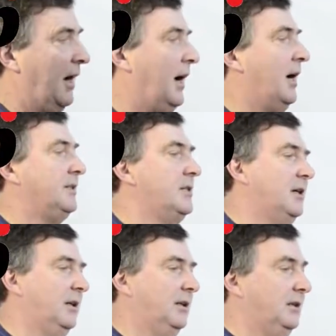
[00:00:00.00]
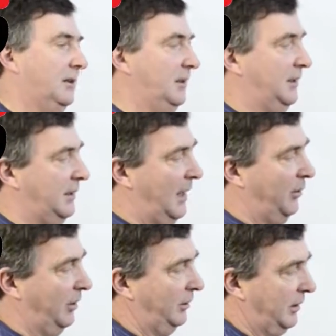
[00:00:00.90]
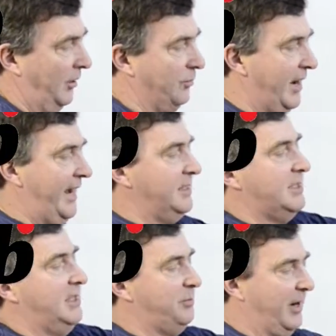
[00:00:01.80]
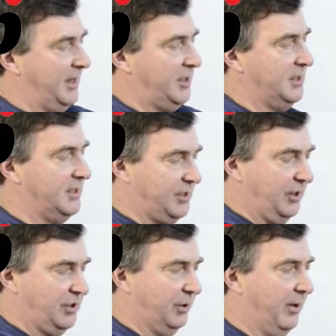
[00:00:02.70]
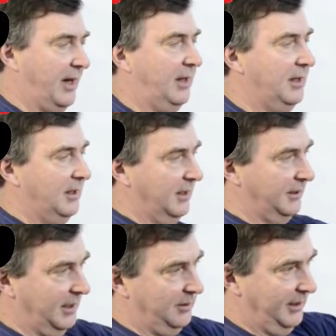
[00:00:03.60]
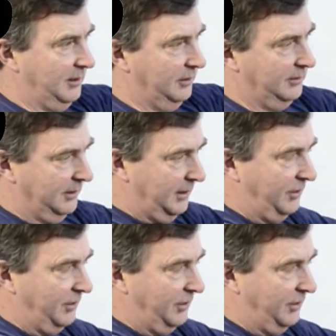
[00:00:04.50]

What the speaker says: and I will arrange these branches in such a way that it'll